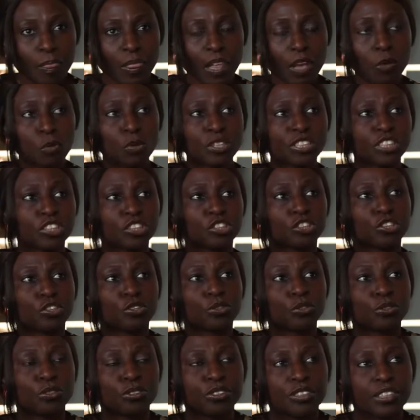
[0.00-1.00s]
I was in
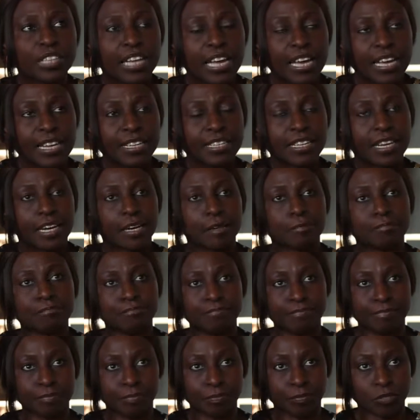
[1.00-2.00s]
school,
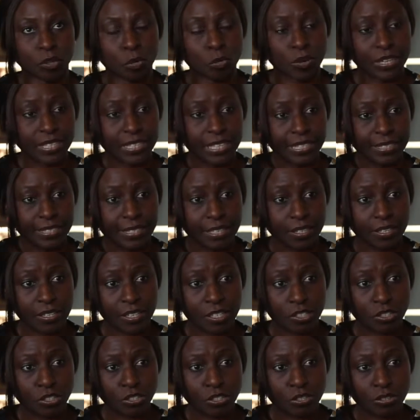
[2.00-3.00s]
and what they did
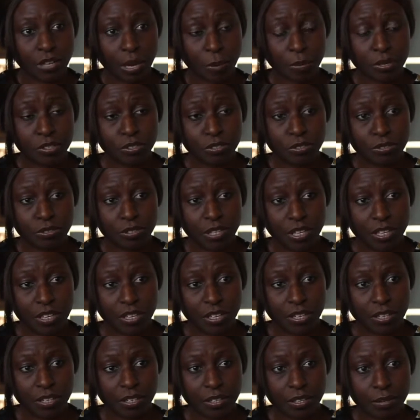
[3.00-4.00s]
in school, I went
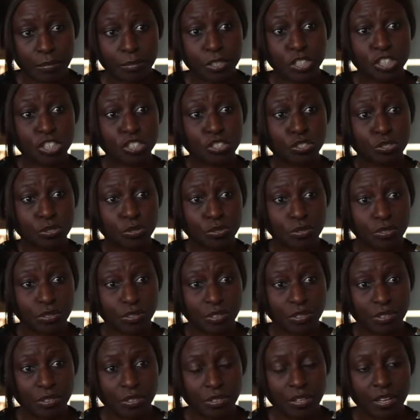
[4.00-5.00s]
to a mission school,
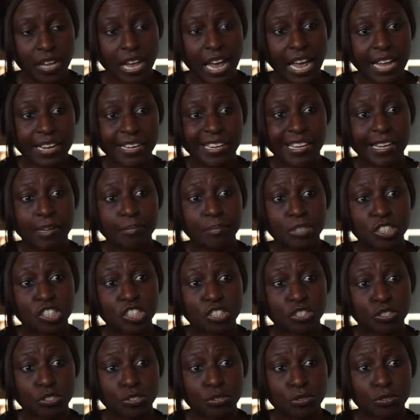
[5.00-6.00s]
Anglican
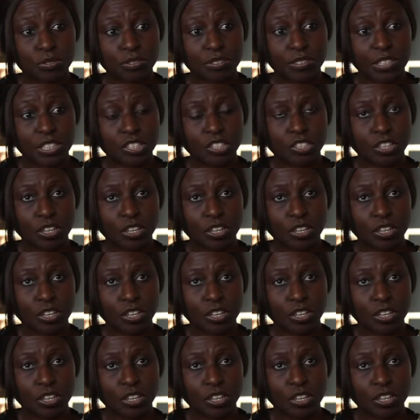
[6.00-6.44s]
mission school, St.